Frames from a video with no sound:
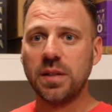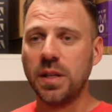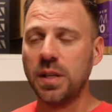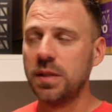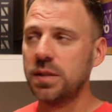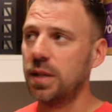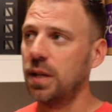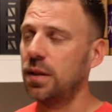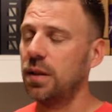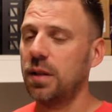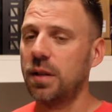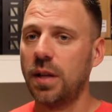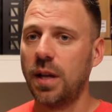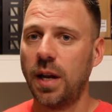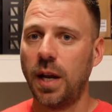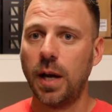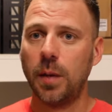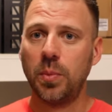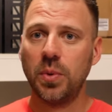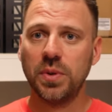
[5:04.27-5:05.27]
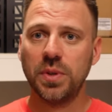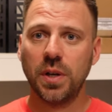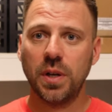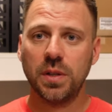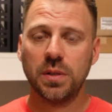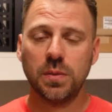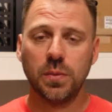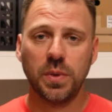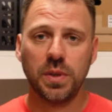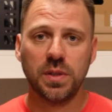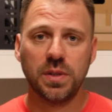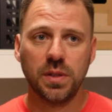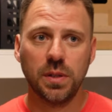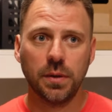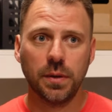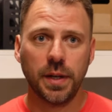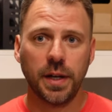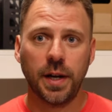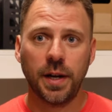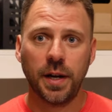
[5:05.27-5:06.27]
things I think that Apple does with
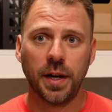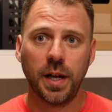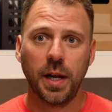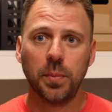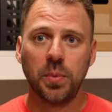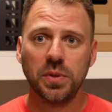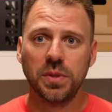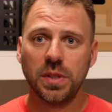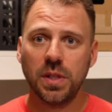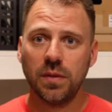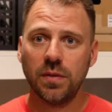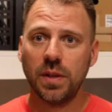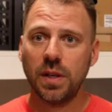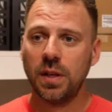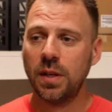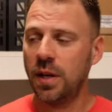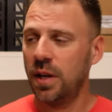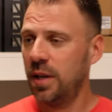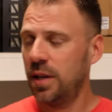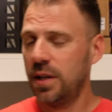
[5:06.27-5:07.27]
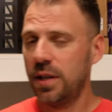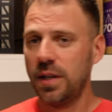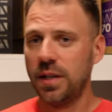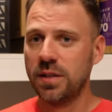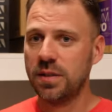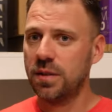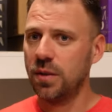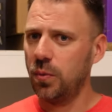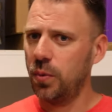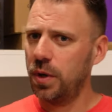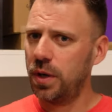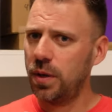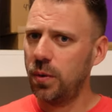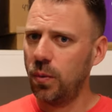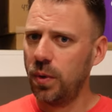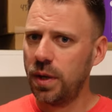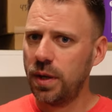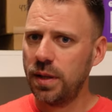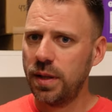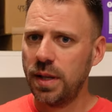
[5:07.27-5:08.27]
Siri on an Apple TV is the what did,
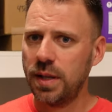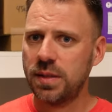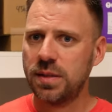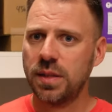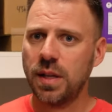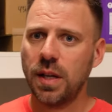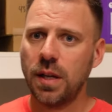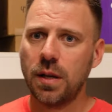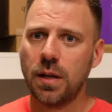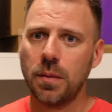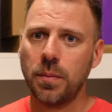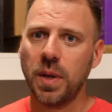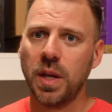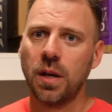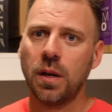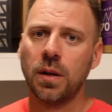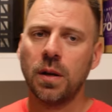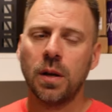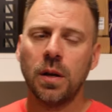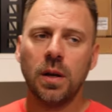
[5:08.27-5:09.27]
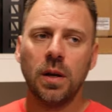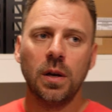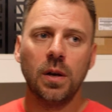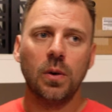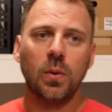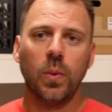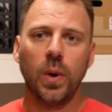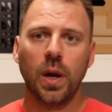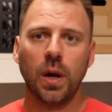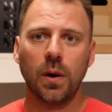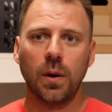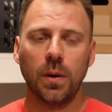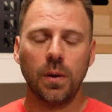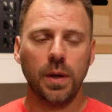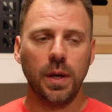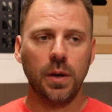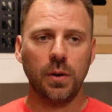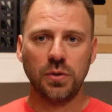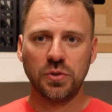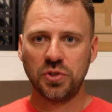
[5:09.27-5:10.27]
what did they say command where
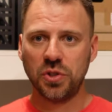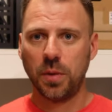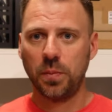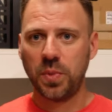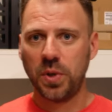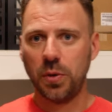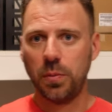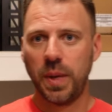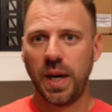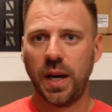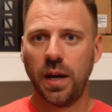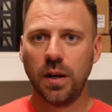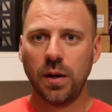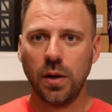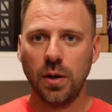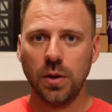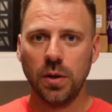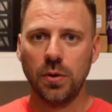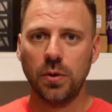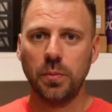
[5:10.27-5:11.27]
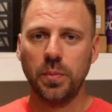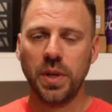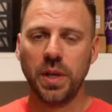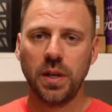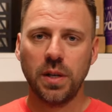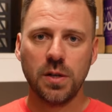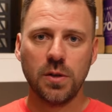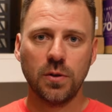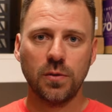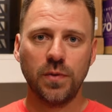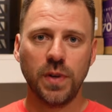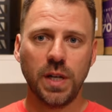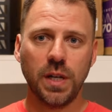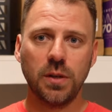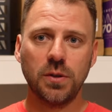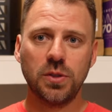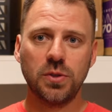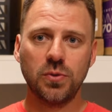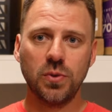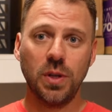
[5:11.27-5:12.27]
it'll jump you back a little bit in your
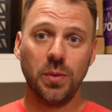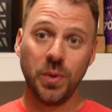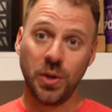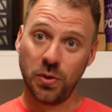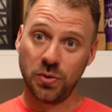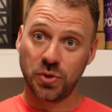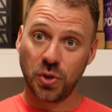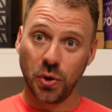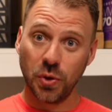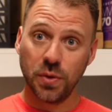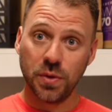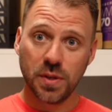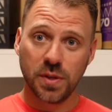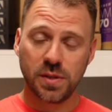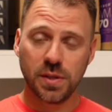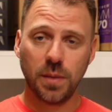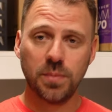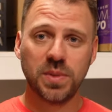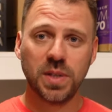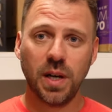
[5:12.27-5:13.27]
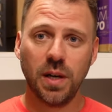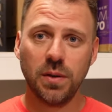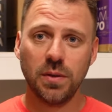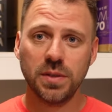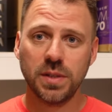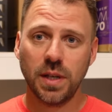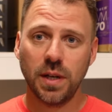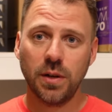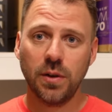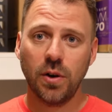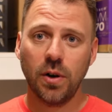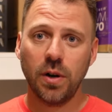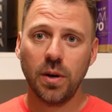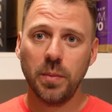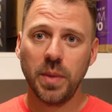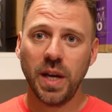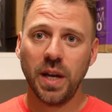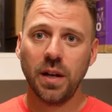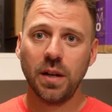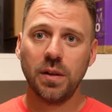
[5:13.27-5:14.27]
video stream. It'll turn the subtitles on
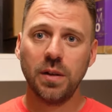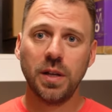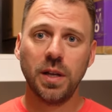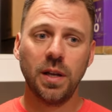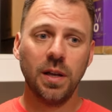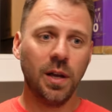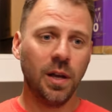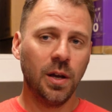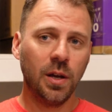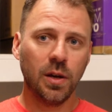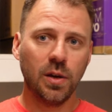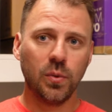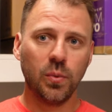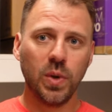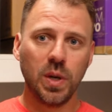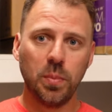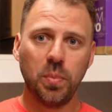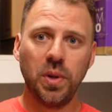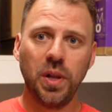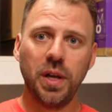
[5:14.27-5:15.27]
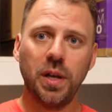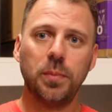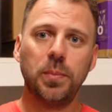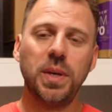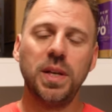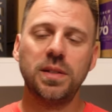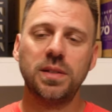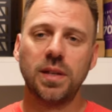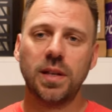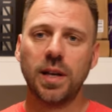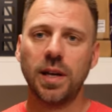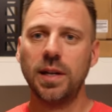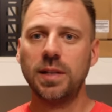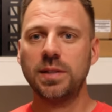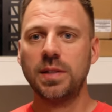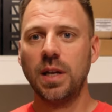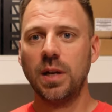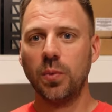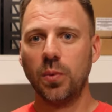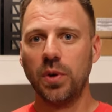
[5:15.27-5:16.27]
automatically, replay a piece of
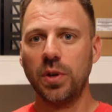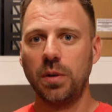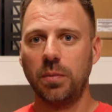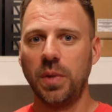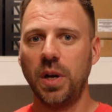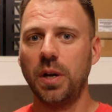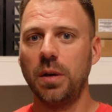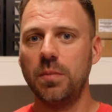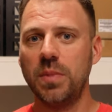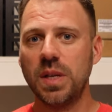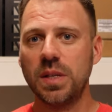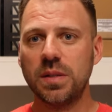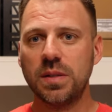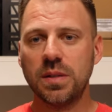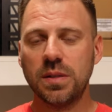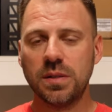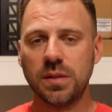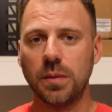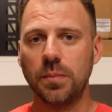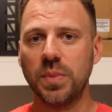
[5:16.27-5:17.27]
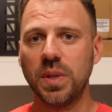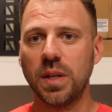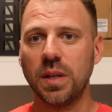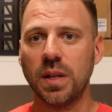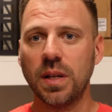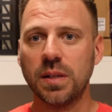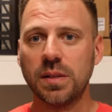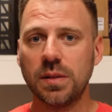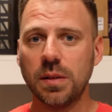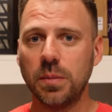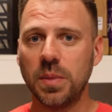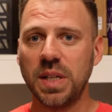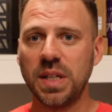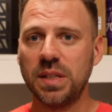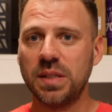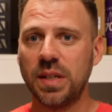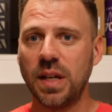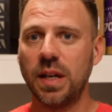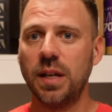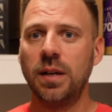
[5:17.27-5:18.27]
content where you might have missed something that somebody
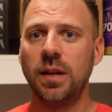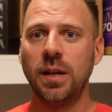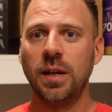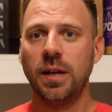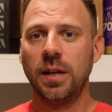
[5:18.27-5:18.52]
said,